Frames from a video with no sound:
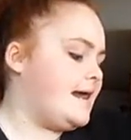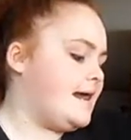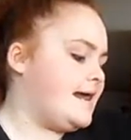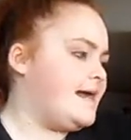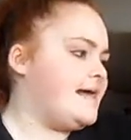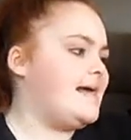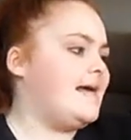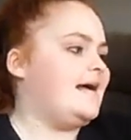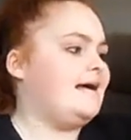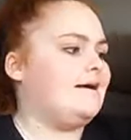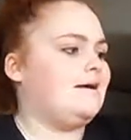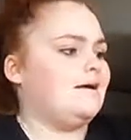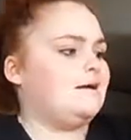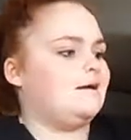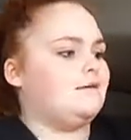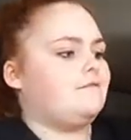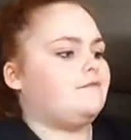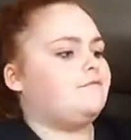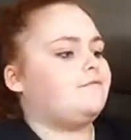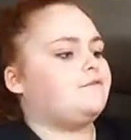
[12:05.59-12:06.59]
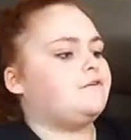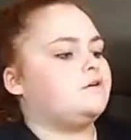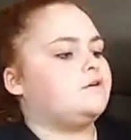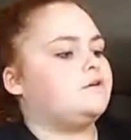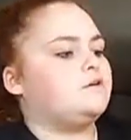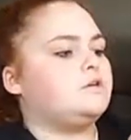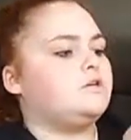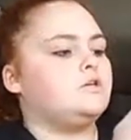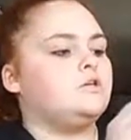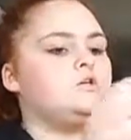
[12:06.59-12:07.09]
I have
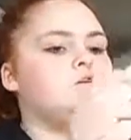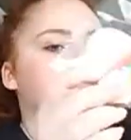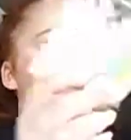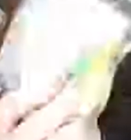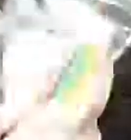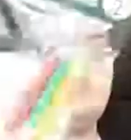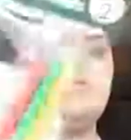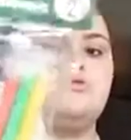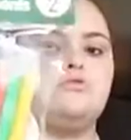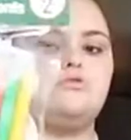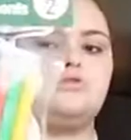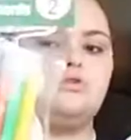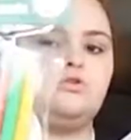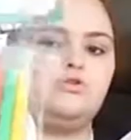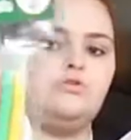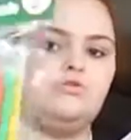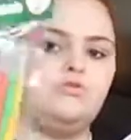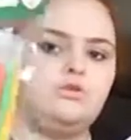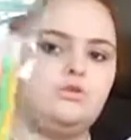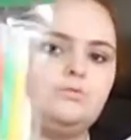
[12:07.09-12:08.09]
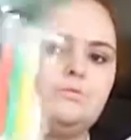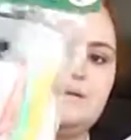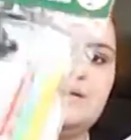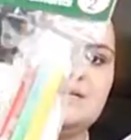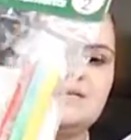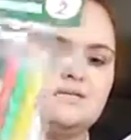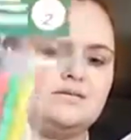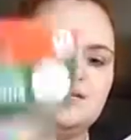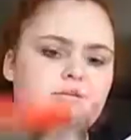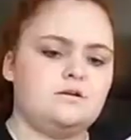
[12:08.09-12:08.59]
2 little
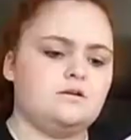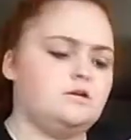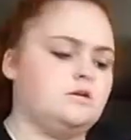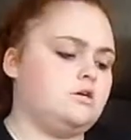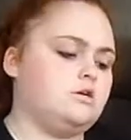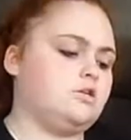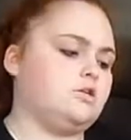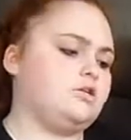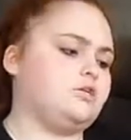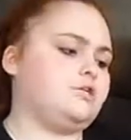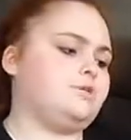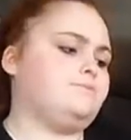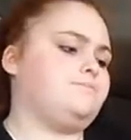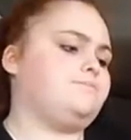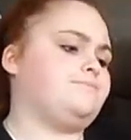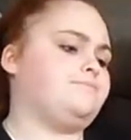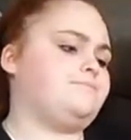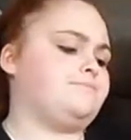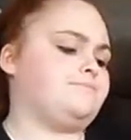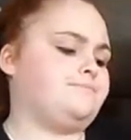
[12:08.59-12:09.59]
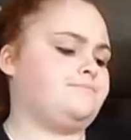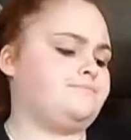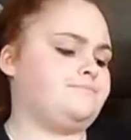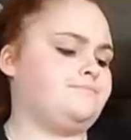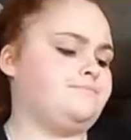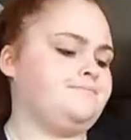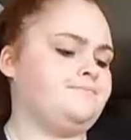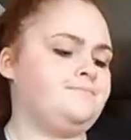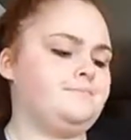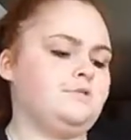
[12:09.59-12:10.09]
ornaments he can color,
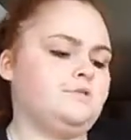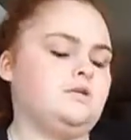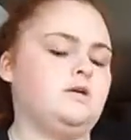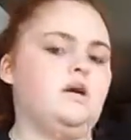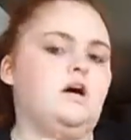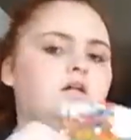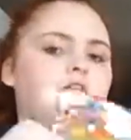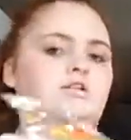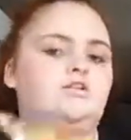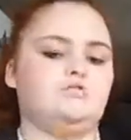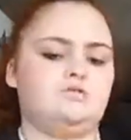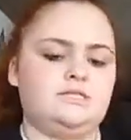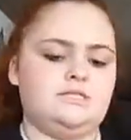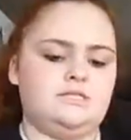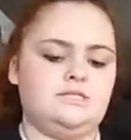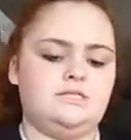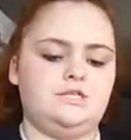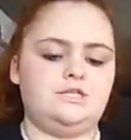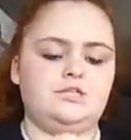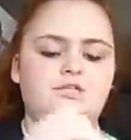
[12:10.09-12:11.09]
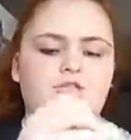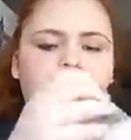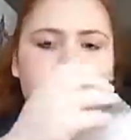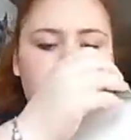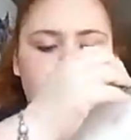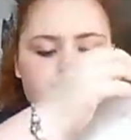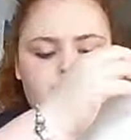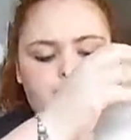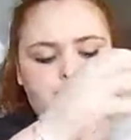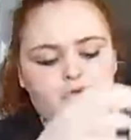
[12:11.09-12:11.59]
a little
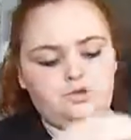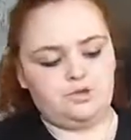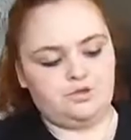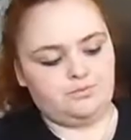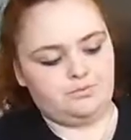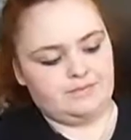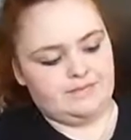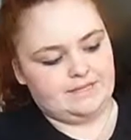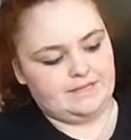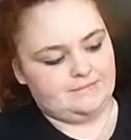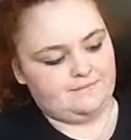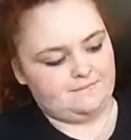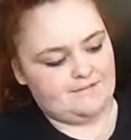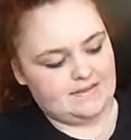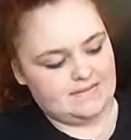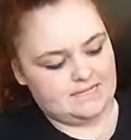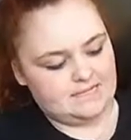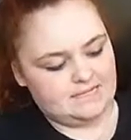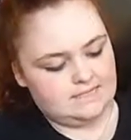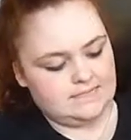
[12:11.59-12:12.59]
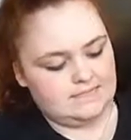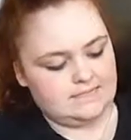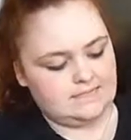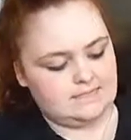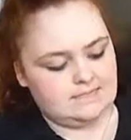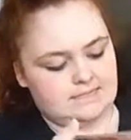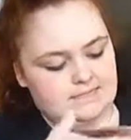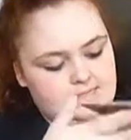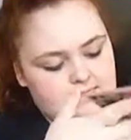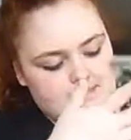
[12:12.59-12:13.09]
sticker book with the
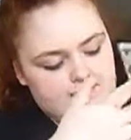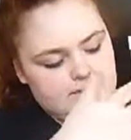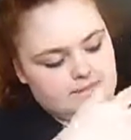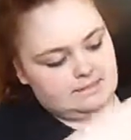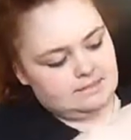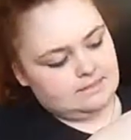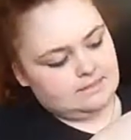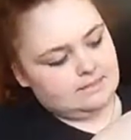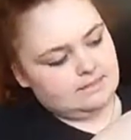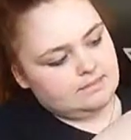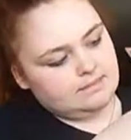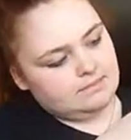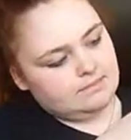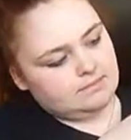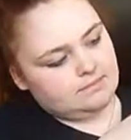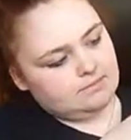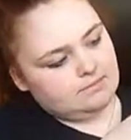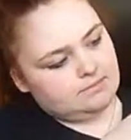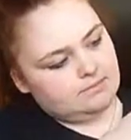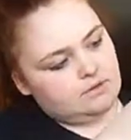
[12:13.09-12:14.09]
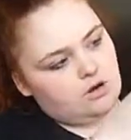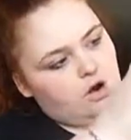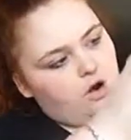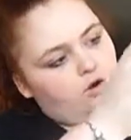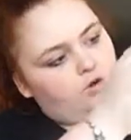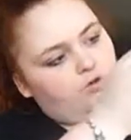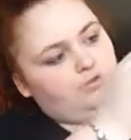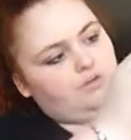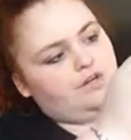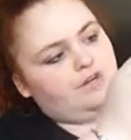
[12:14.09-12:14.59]
faces
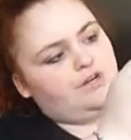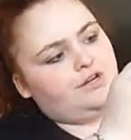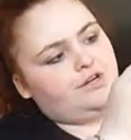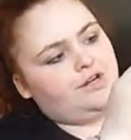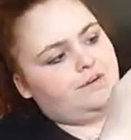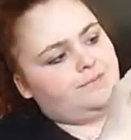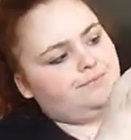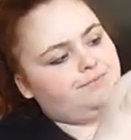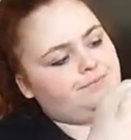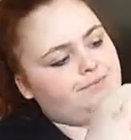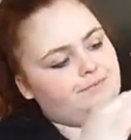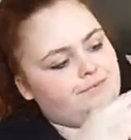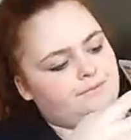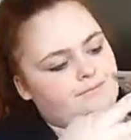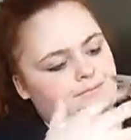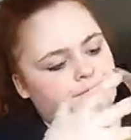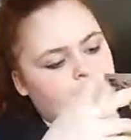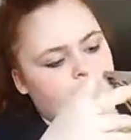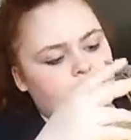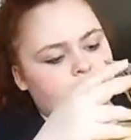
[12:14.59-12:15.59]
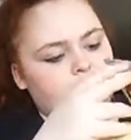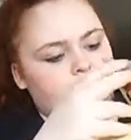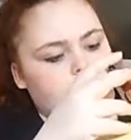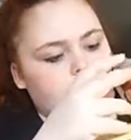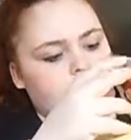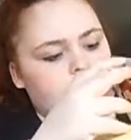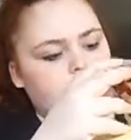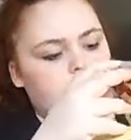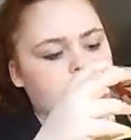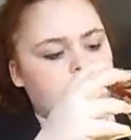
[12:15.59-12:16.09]
on there,
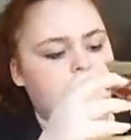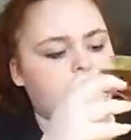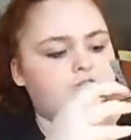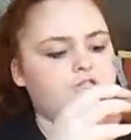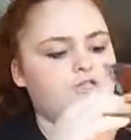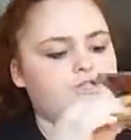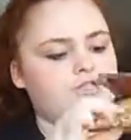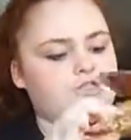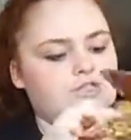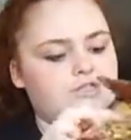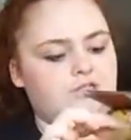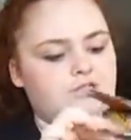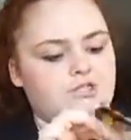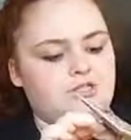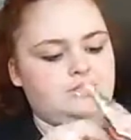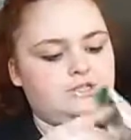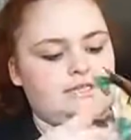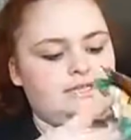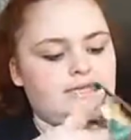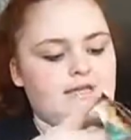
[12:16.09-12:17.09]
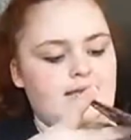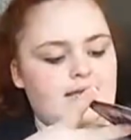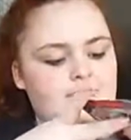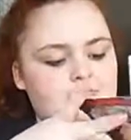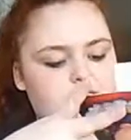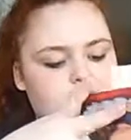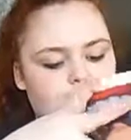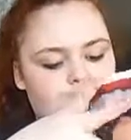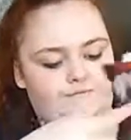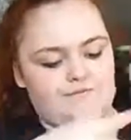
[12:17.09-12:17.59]
stickers, like it
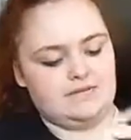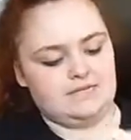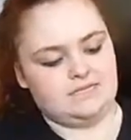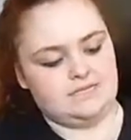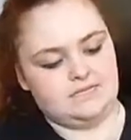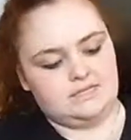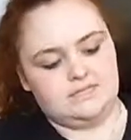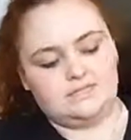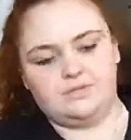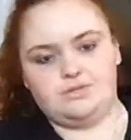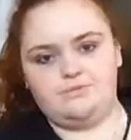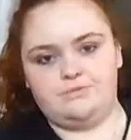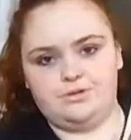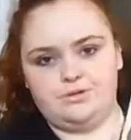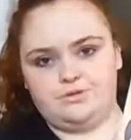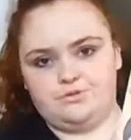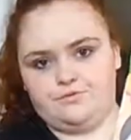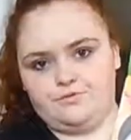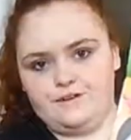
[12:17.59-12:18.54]
has little faces.